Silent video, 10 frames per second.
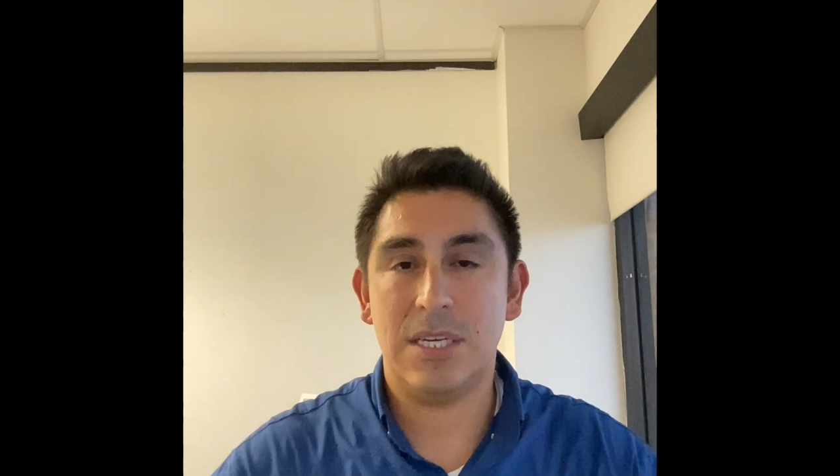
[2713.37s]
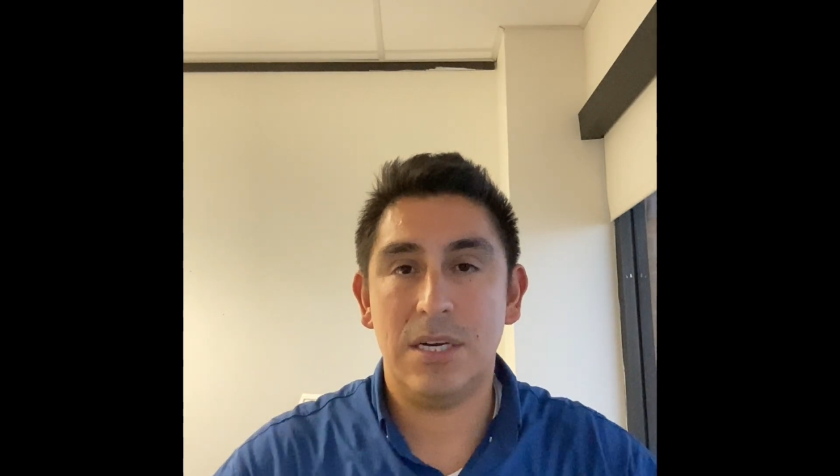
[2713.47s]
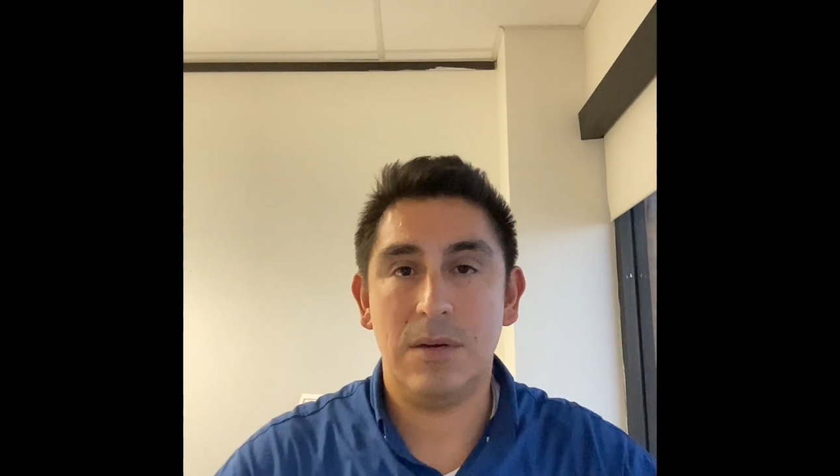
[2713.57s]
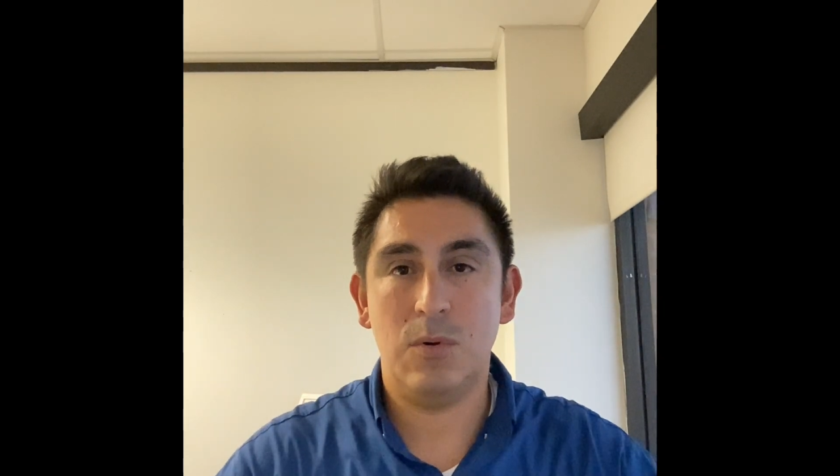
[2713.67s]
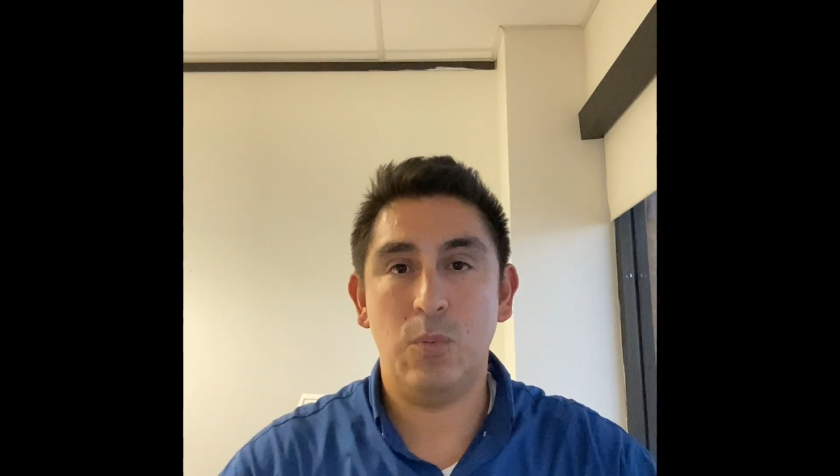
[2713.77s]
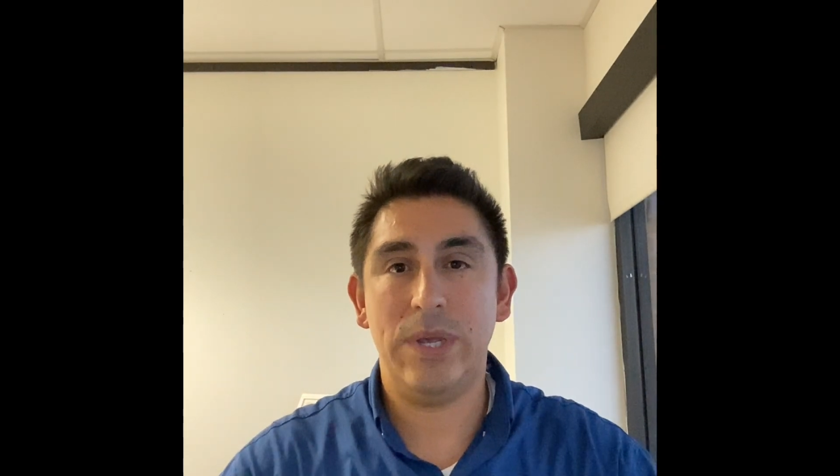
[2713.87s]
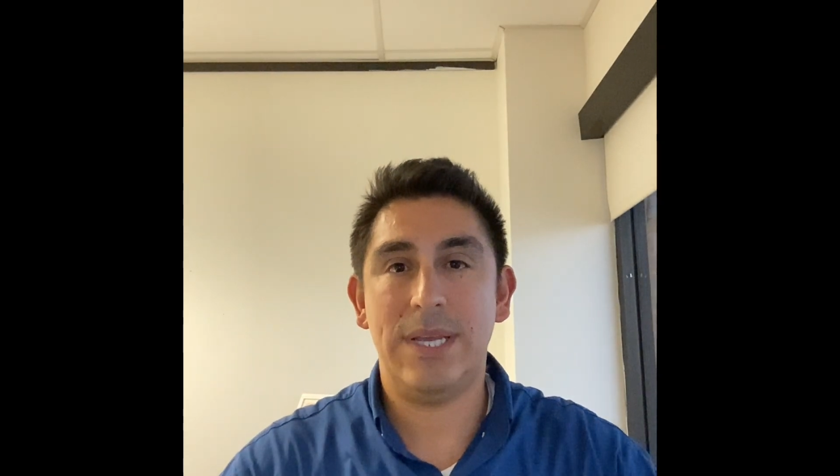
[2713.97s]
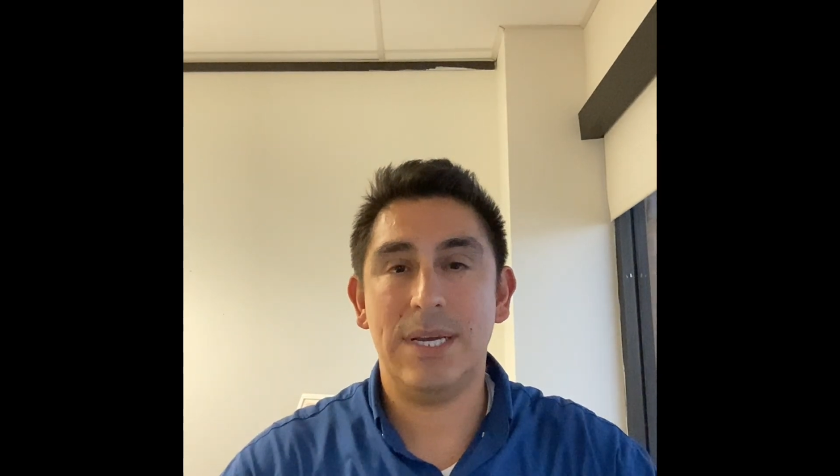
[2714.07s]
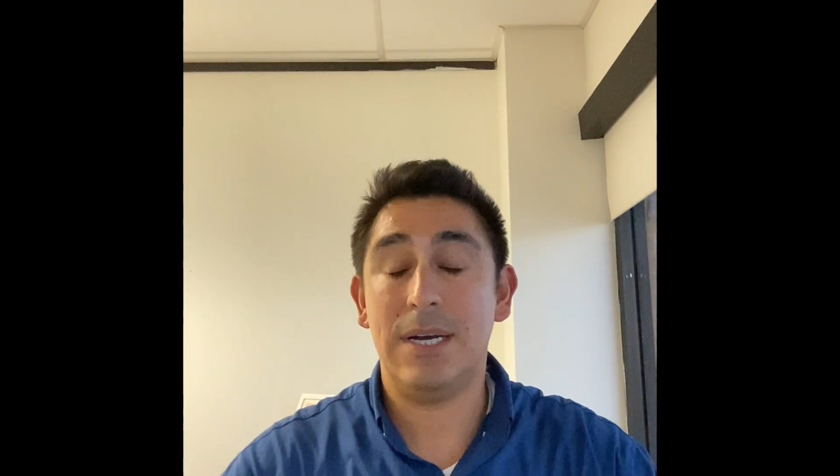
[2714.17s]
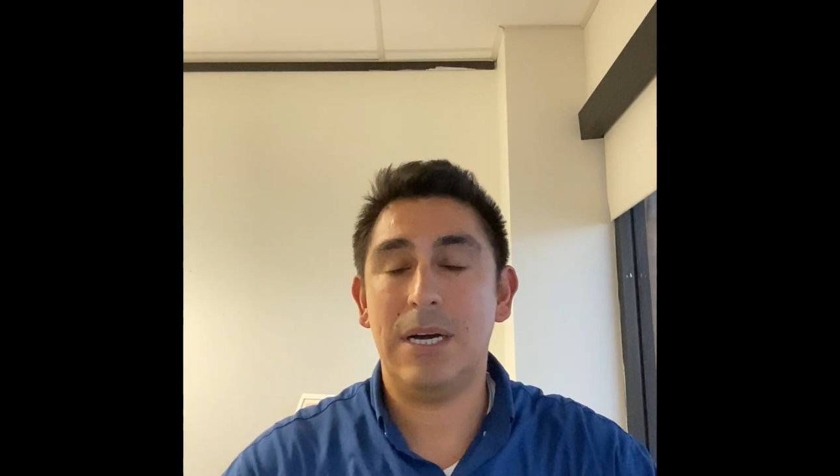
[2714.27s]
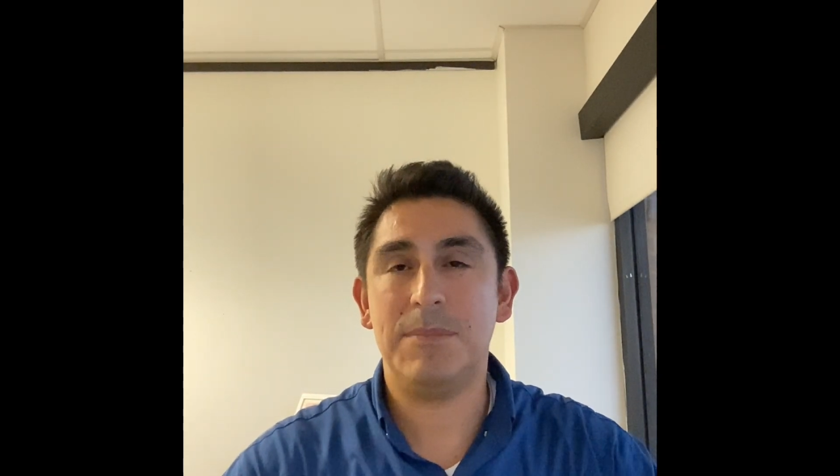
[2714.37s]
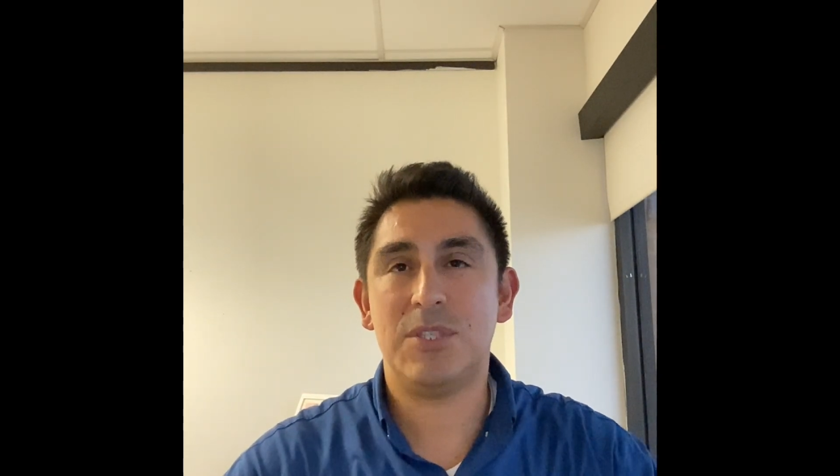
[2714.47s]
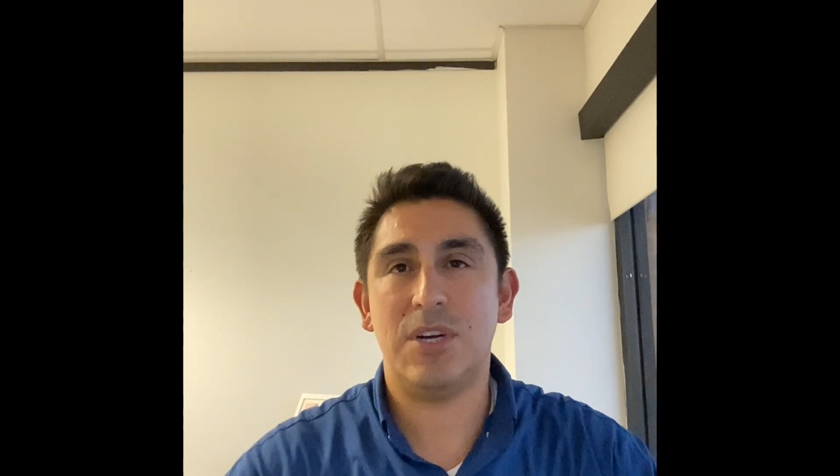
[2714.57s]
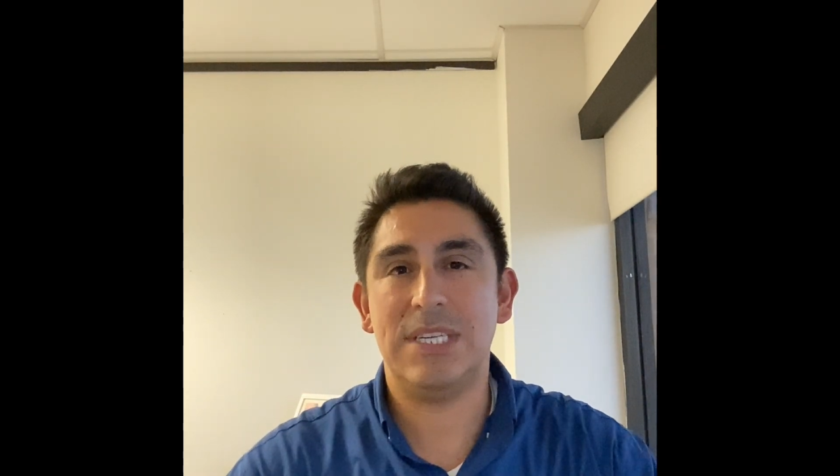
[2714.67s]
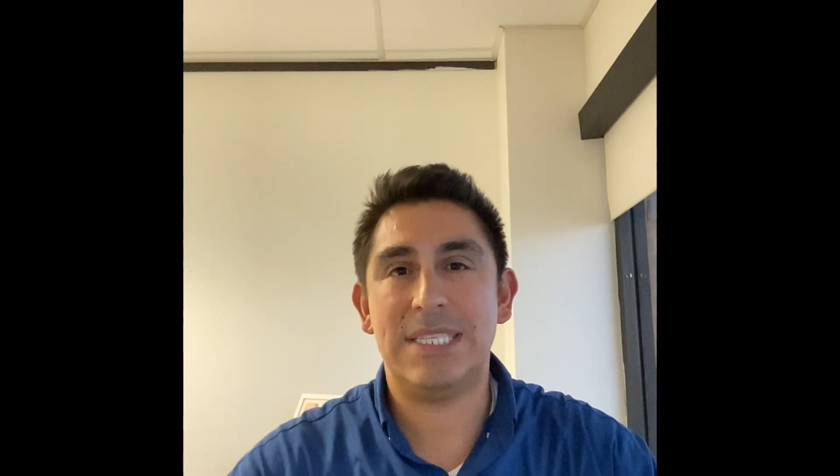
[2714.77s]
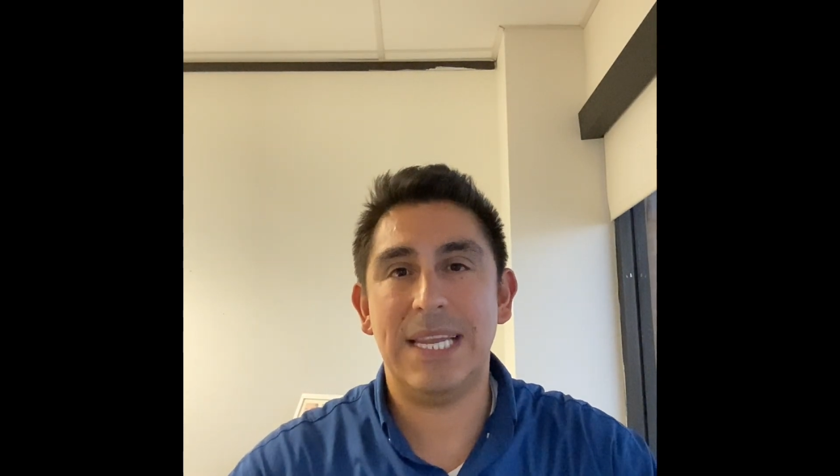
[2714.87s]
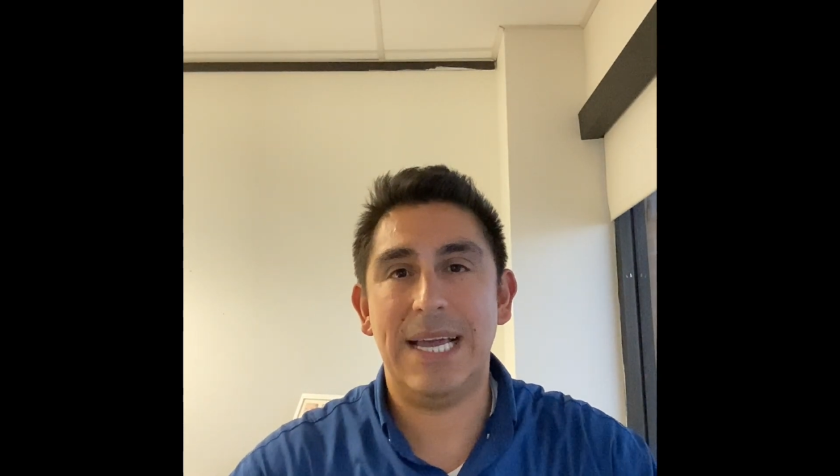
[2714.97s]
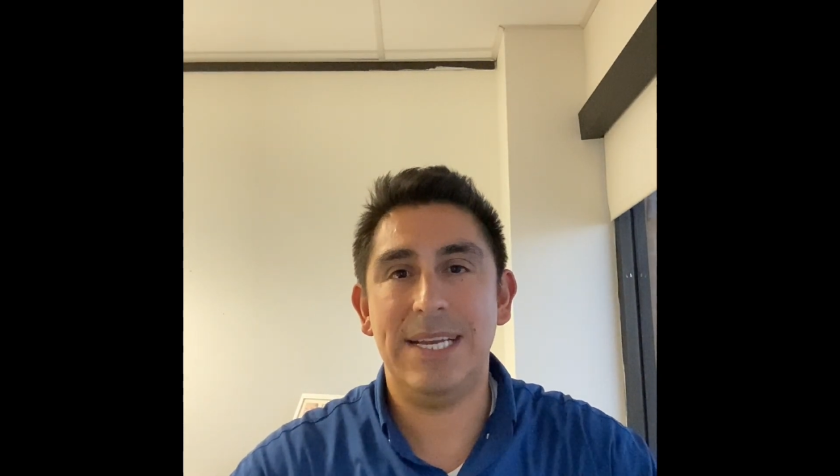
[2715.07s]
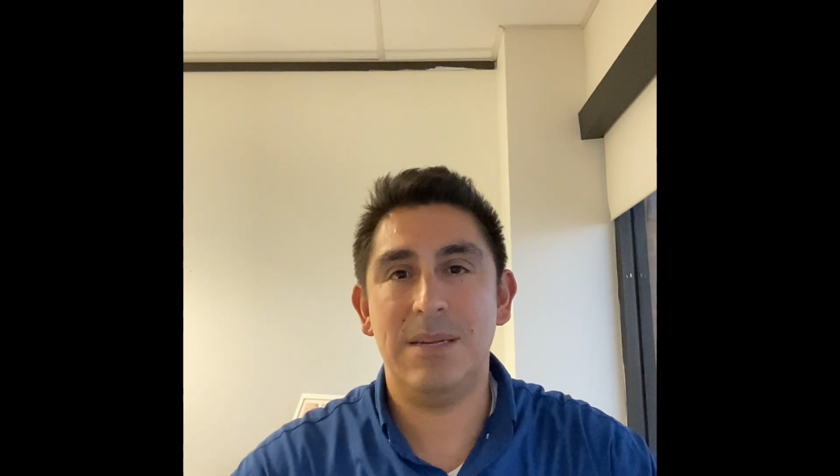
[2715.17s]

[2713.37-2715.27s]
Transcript: slide